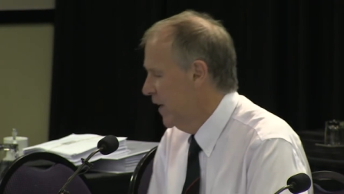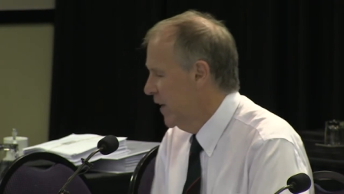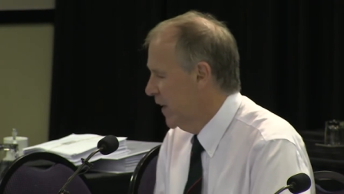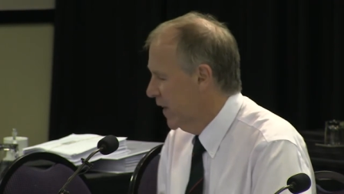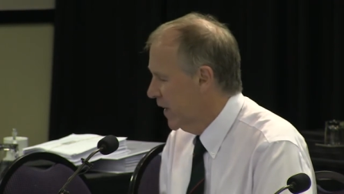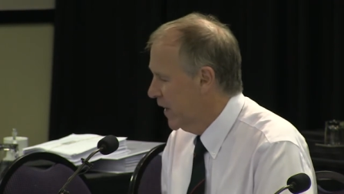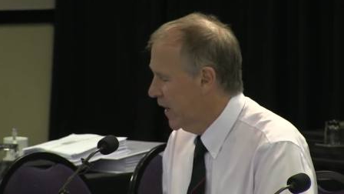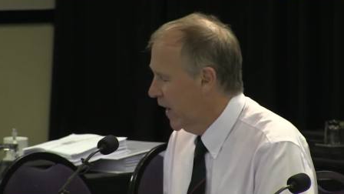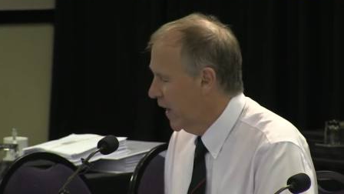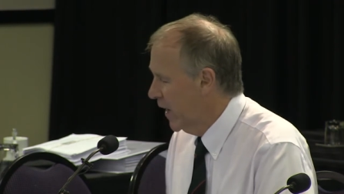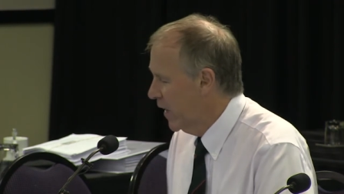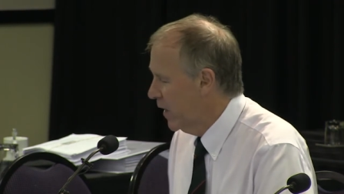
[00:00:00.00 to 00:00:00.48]

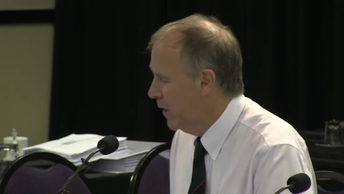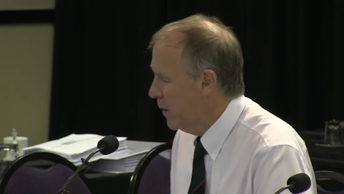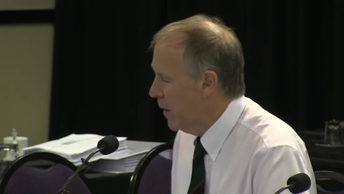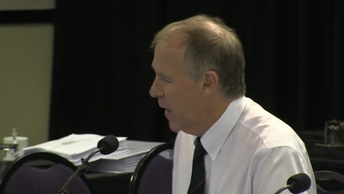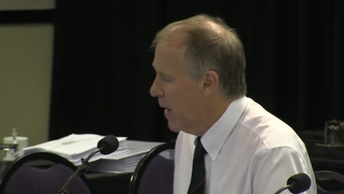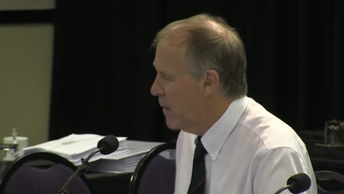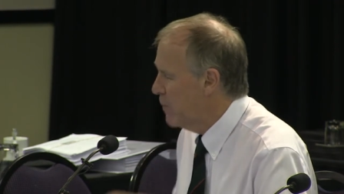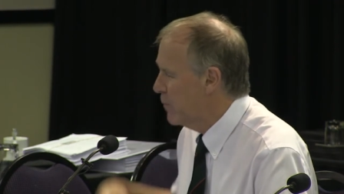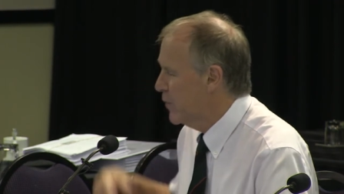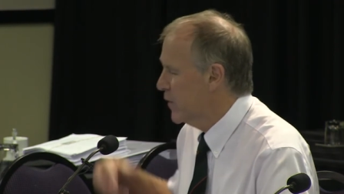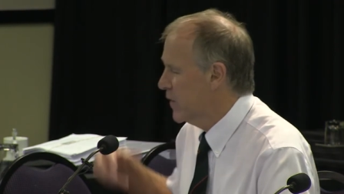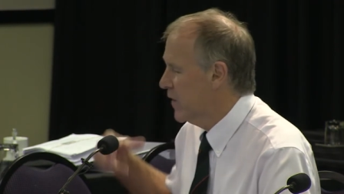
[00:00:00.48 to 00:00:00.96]
Again,
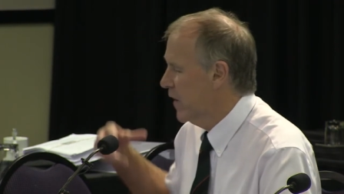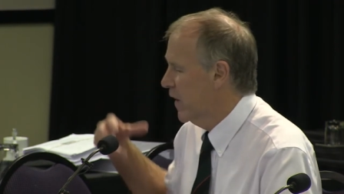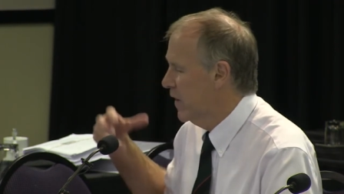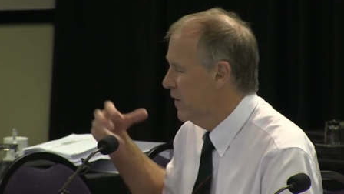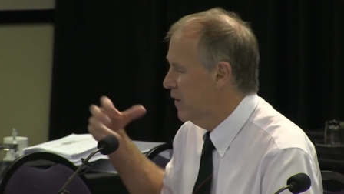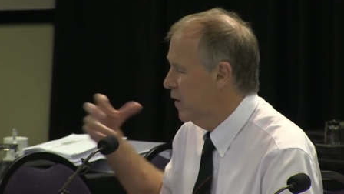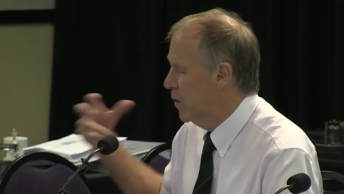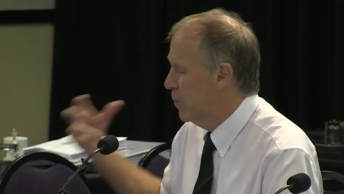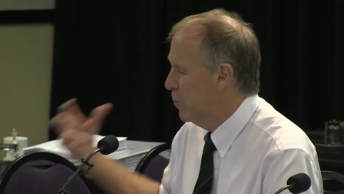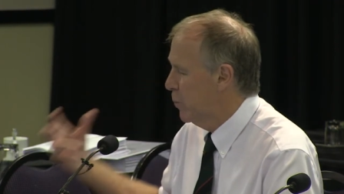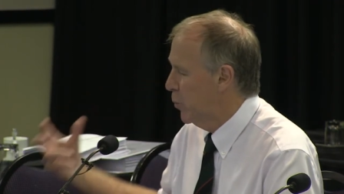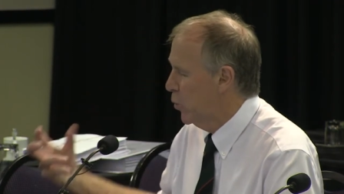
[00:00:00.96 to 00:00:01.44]
emphasizing
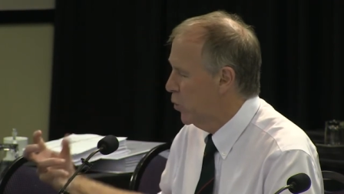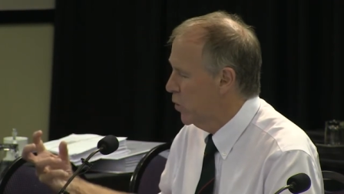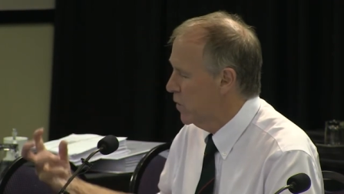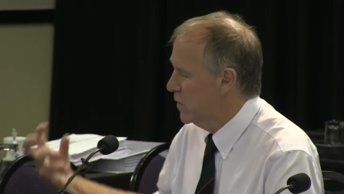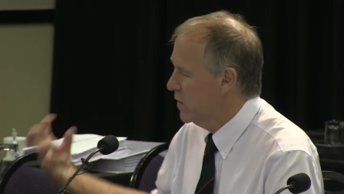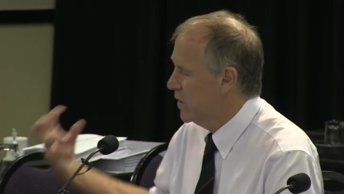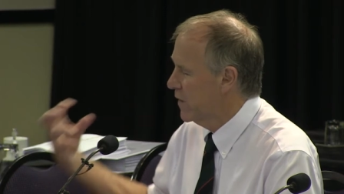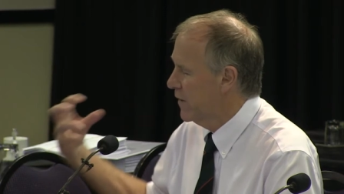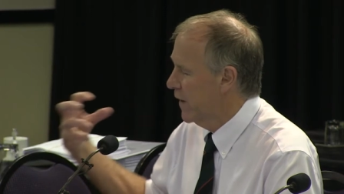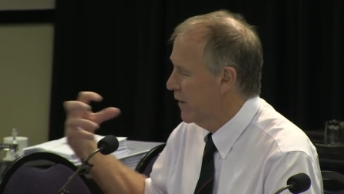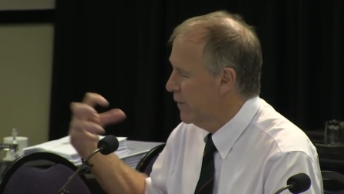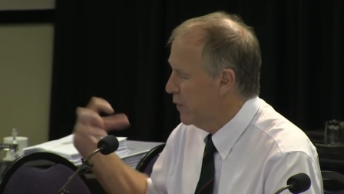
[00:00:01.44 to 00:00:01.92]
the
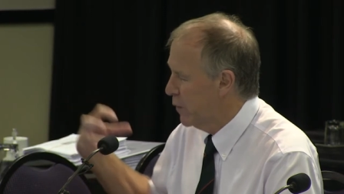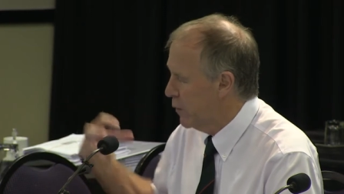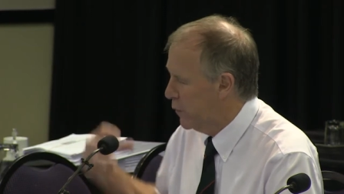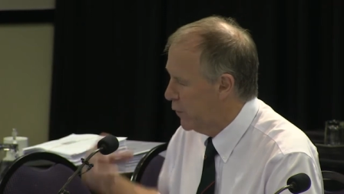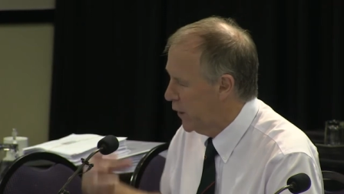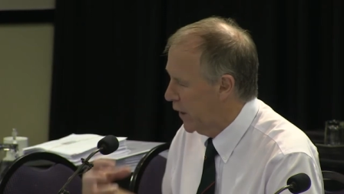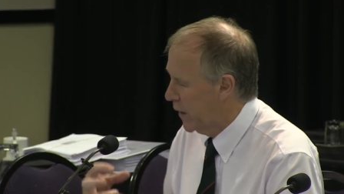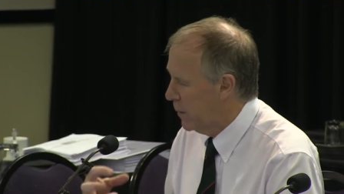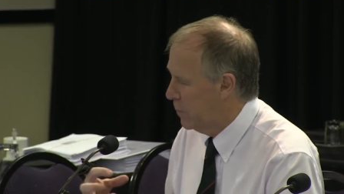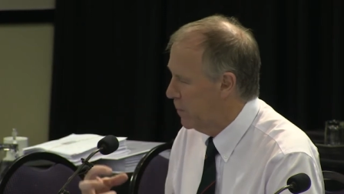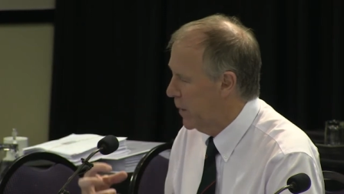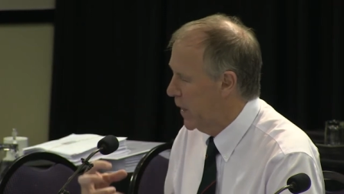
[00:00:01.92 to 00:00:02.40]
importance of having
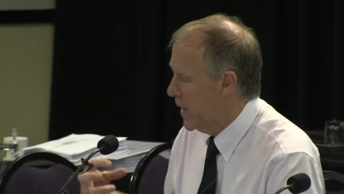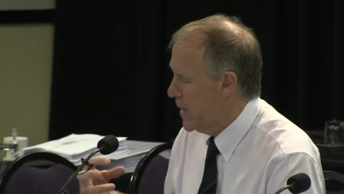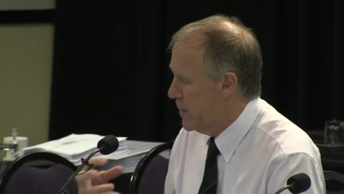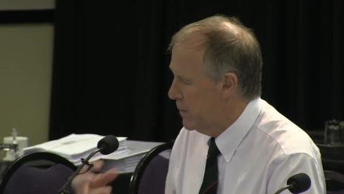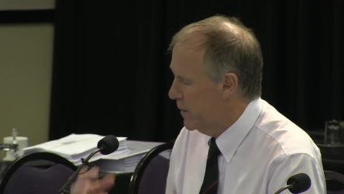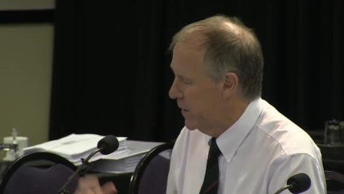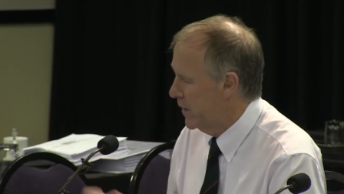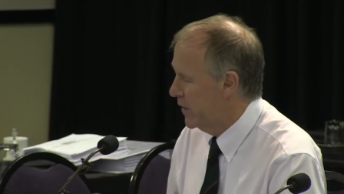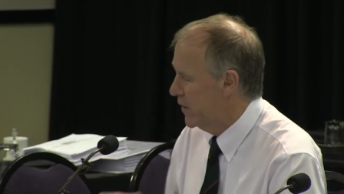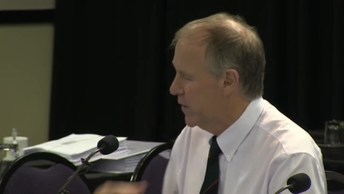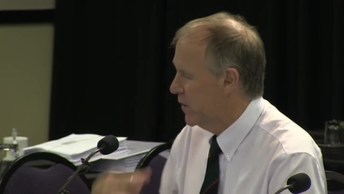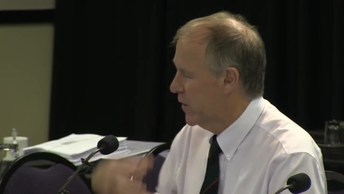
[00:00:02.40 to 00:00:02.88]
fat
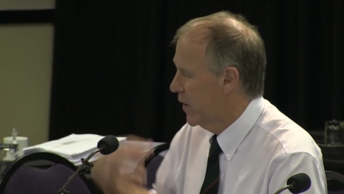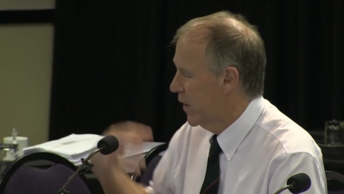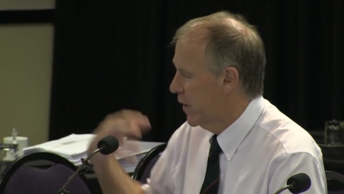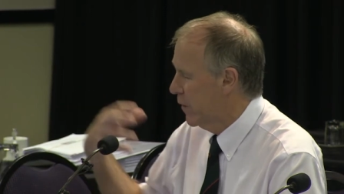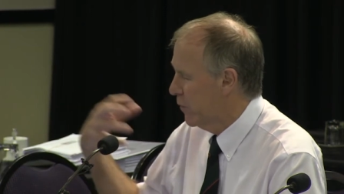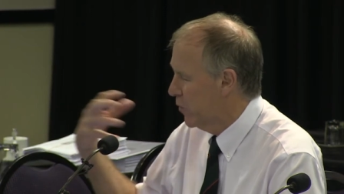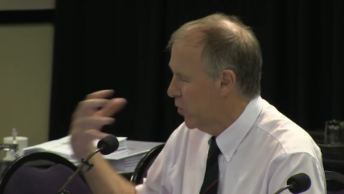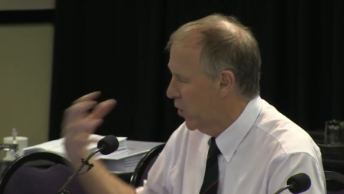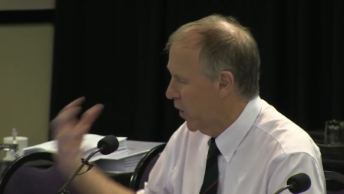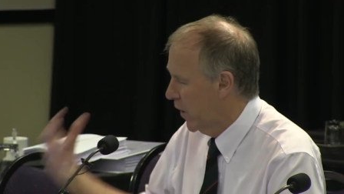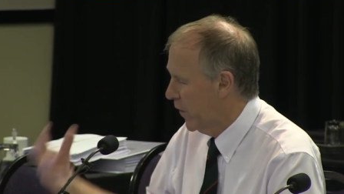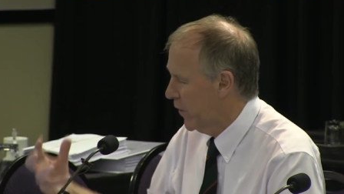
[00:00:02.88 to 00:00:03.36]
babies that
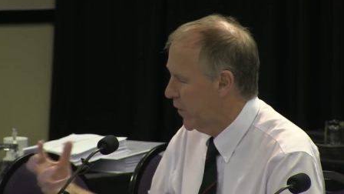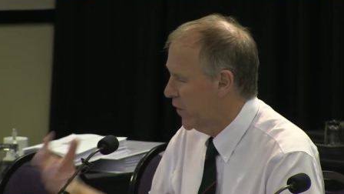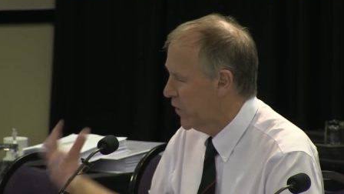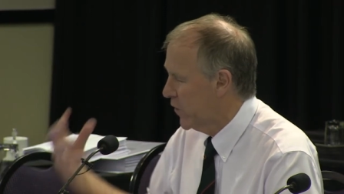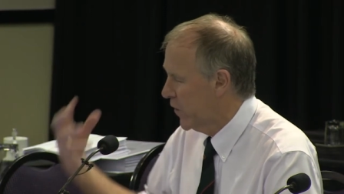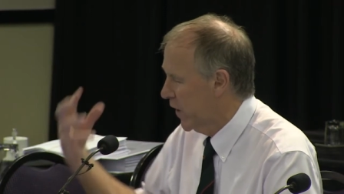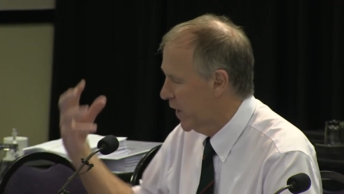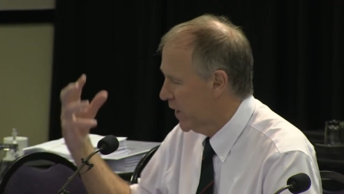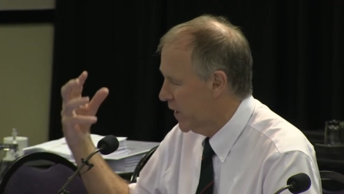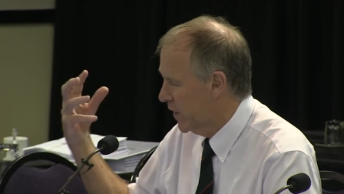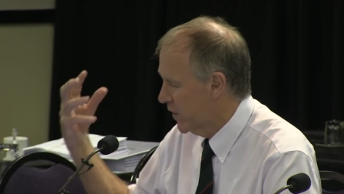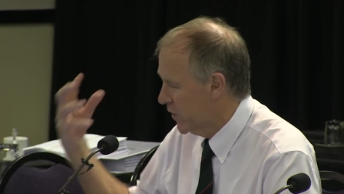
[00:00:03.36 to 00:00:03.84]
have got the
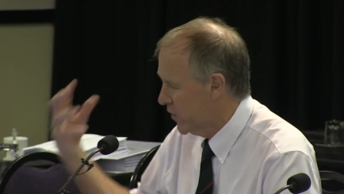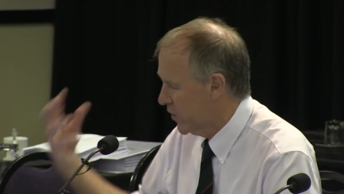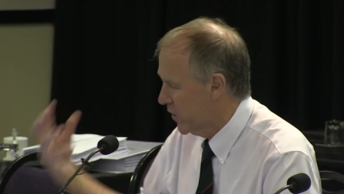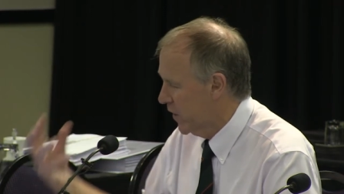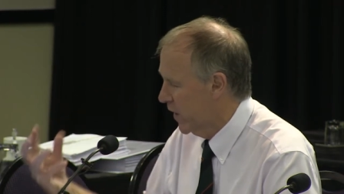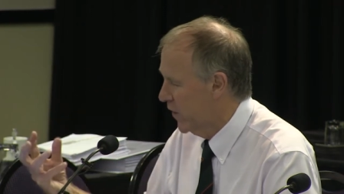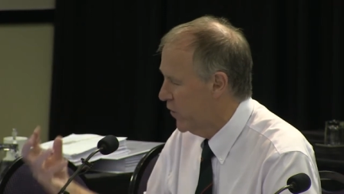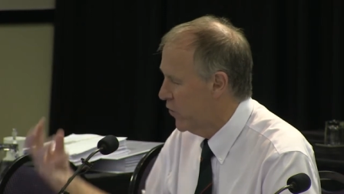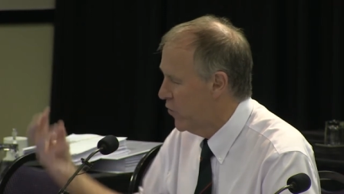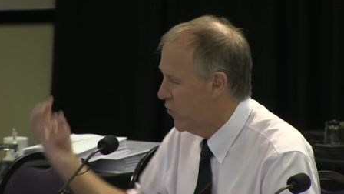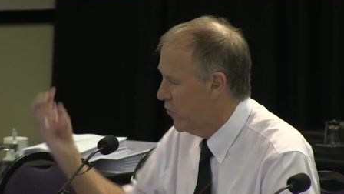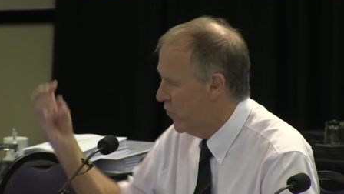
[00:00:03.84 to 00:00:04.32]

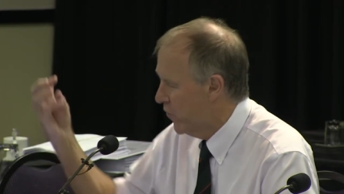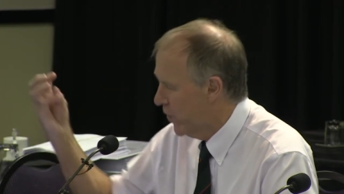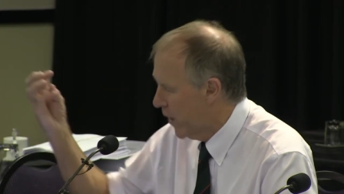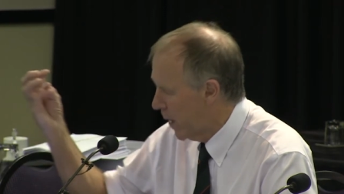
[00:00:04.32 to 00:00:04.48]
triglycerides